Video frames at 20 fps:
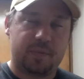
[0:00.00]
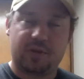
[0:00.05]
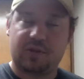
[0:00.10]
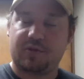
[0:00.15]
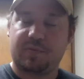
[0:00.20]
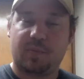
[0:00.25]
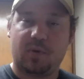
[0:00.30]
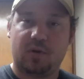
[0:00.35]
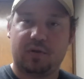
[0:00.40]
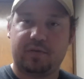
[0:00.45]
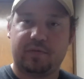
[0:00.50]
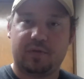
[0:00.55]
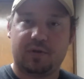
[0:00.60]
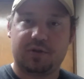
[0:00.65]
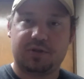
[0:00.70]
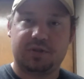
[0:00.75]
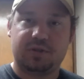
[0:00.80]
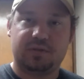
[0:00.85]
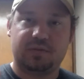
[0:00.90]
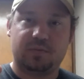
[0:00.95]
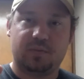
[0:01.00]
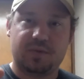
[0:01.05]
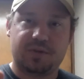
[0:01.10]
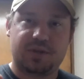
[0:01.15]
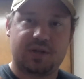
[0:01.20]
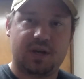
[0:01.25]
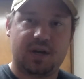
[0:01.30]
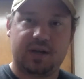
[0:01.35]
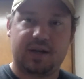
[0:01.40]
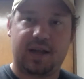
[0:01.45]
the smaller version
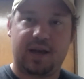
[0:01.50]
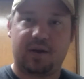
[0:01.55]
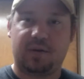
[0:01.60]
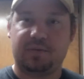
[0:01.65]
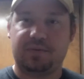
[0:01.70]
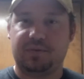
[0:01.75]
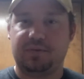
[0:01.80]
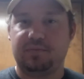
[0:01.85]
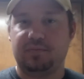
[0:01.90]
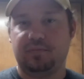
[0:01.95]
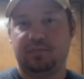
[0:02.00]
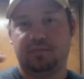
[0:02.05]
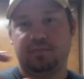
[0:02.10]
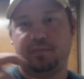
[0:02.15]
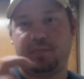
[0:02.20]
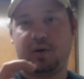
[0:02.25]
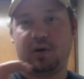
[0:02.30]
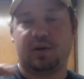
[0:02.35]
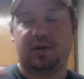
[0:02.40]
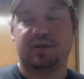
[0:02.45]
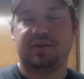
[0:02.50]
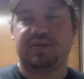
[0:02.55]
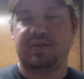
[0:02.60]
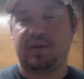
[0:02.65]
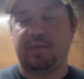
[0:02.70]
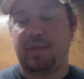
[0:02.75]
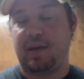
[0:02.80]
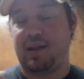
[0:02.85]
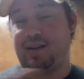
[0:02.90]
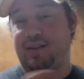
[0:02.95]
was cut out parts
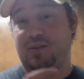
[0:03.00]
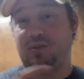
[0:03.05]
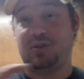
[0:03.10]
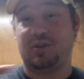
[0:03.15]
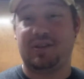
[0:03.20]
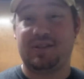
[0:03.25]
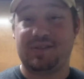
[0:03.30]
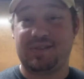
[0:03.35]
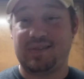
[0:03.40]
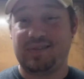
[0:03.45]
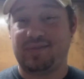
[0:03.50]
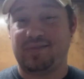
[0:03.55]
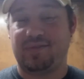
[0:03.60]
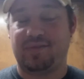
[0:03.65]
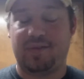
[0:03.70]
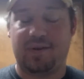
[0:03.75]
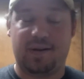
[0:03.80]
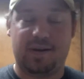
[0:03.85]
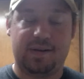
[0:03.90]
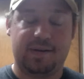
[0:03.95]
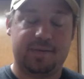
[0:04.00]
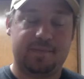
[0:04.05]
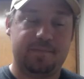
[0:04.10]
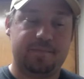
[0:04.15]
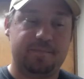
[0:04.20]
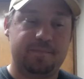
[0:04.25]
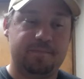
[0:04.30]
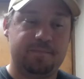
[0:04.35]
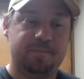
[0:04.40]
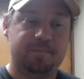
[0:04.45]
that made it look as if
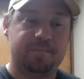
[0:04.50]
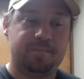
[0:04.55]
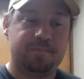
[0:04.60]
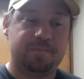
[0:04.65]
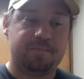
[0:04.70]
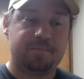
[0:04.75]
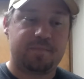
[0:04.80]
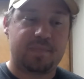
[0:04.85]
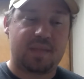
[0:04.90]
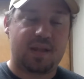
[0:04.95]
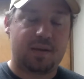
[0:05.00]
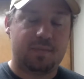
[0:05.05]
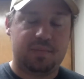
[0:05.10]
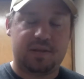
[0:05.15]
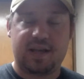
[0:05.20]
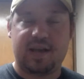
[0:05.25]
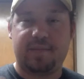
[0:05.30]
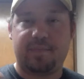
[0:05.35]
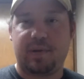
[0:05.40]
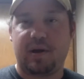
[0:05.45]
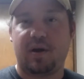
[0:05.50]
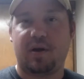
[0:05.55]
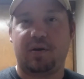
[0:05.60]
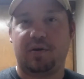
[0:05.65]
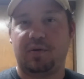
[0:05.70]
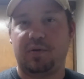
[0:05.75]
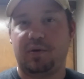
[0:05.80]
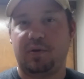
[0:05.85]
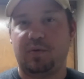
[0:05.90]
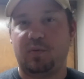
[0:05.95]
Planned
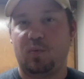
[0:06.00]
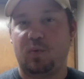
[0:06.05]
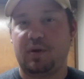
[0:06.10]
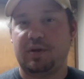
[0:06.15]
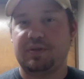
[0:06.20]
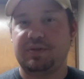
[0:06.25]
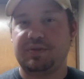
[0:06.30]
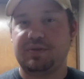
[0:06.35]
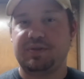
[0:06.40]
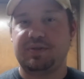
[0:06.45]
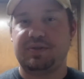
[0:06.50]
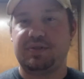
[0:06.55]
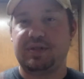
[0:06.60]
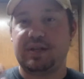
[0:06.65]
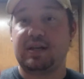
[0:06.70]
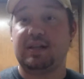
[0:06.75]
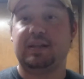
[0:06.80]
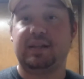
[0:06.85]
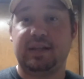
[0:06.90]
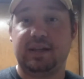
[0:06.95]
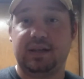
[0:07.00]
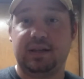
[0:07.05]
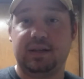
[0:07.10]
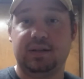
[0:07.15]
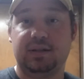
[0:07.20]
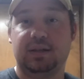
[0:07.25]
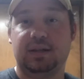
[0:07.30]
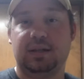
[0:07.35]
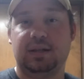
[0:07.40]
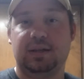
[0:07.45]
Parenthood was
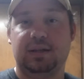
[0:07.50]
selling